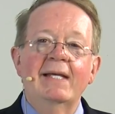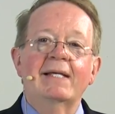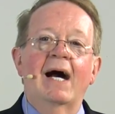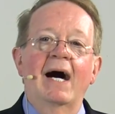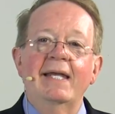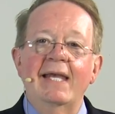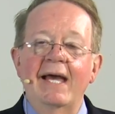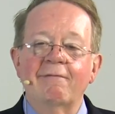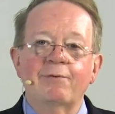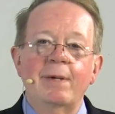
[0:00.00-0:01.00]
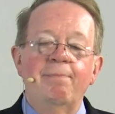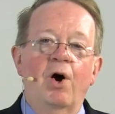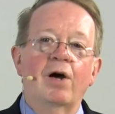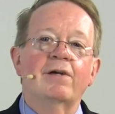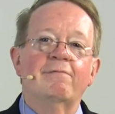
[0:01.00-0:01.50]
guide every
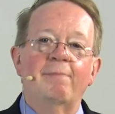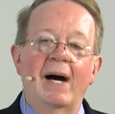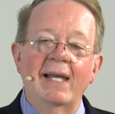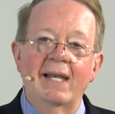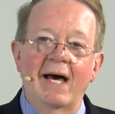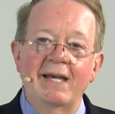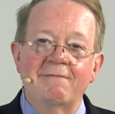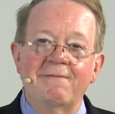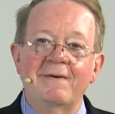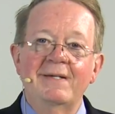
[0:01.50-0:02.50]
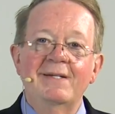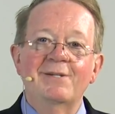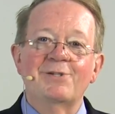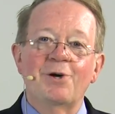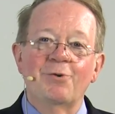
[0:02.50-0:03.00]
part of my life
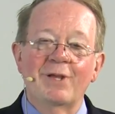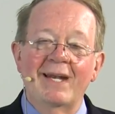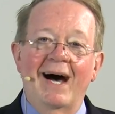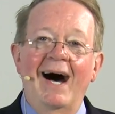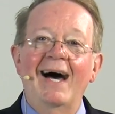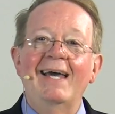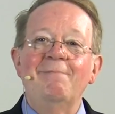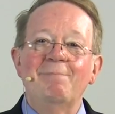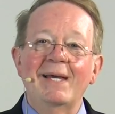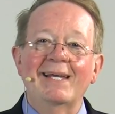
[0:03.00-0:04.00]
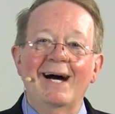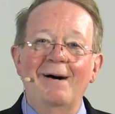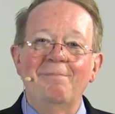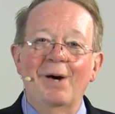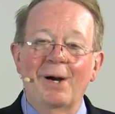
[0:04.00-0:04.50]
so that I
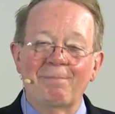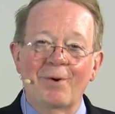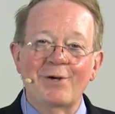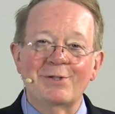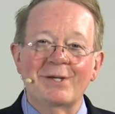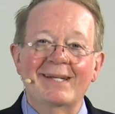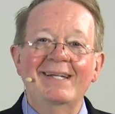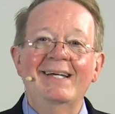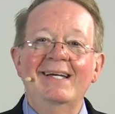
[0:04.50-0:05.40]
become a person